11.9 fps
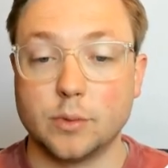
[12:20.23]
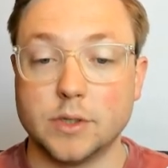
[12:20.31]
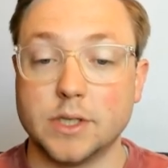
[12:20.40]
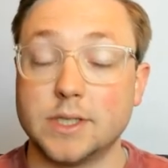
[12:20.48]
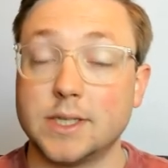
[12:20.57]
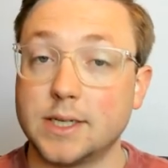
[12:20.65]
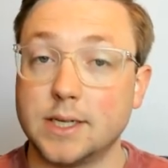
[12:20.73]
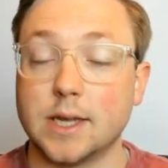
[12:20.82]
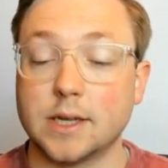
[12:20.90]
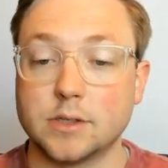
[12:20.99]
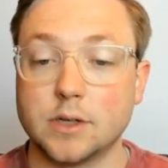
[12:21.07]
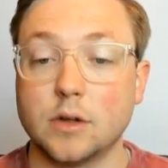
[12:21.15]
which is
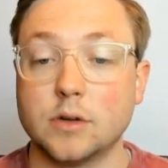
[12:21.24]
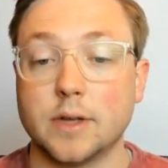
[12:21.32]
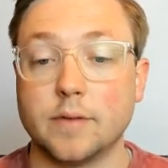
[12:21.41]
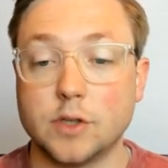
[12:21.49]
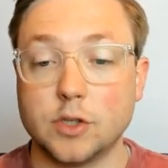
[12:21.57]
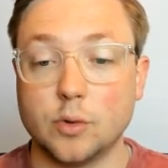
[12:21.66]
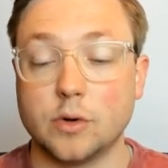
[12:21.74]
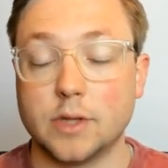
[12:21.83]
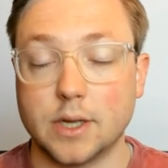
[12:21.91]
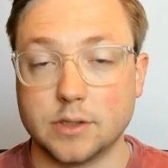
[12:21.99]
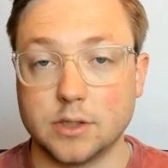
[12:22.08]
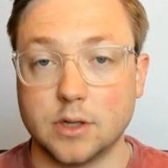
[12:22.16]
$60,000 of the
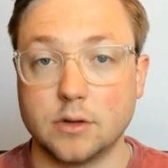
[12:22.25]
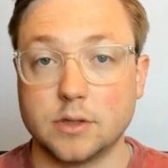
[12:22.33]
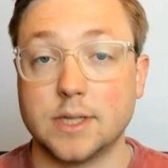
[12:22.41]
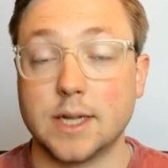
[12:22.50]
$200,000.